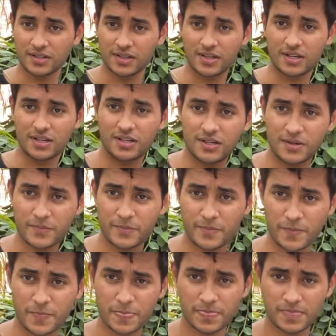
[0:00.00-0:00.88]

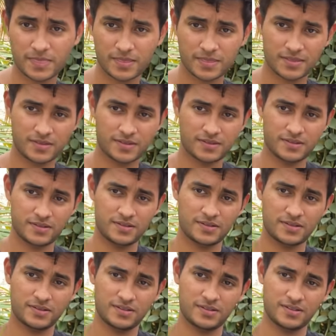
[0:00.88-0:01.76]

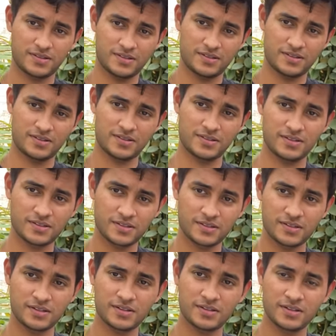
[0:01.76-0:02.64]

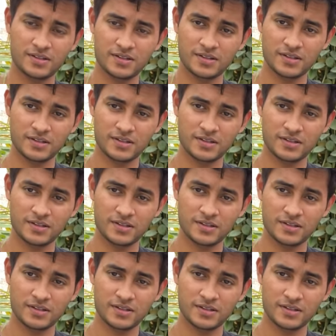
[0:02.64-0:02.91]
(silent)